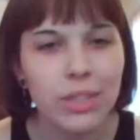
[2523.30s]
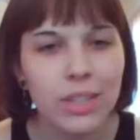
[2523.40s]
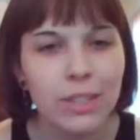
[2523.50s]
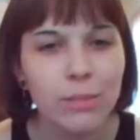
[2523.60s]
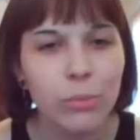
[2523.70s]

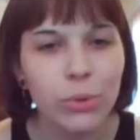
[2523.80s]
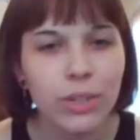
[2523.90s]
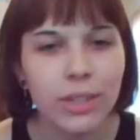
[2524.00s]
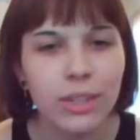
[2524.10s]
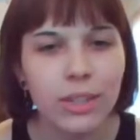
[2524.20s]
it's
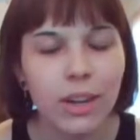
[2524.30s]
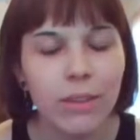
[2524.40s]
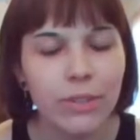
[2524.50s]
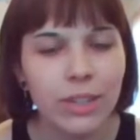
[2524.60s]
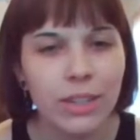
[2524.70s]
more
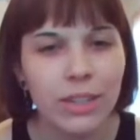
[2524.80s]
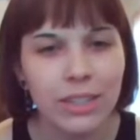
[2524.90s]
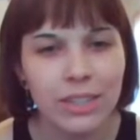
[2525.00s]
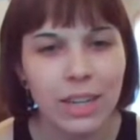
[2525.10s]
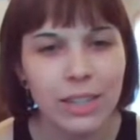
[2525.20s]
of an
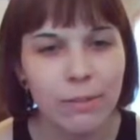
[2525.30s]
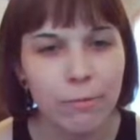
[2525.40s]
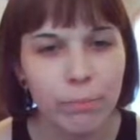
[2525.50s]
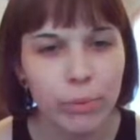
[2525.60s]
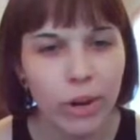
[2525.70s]

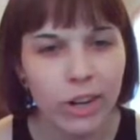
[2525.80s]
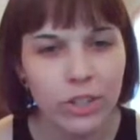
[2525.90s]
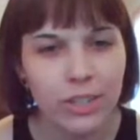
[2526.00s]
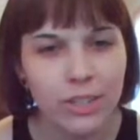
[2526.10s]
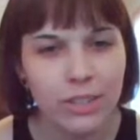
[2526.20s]
extensive
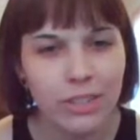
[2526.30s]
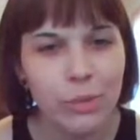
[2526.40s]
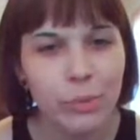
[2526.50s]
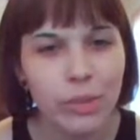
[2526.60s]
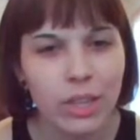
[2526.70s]
project than
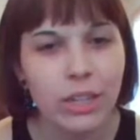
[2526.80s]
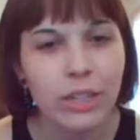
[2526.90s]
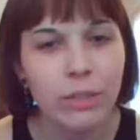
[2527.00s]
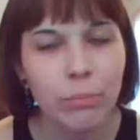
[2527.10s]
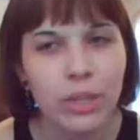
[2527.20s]
you would
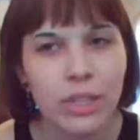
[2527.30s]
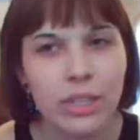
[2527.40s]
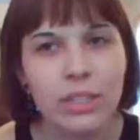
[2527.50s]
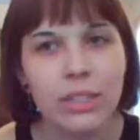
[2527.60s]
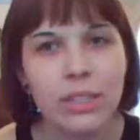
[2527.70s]
think
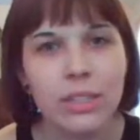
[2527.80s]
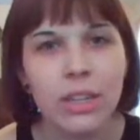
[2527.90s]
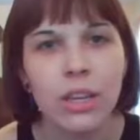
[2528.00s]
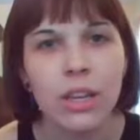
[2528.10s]
because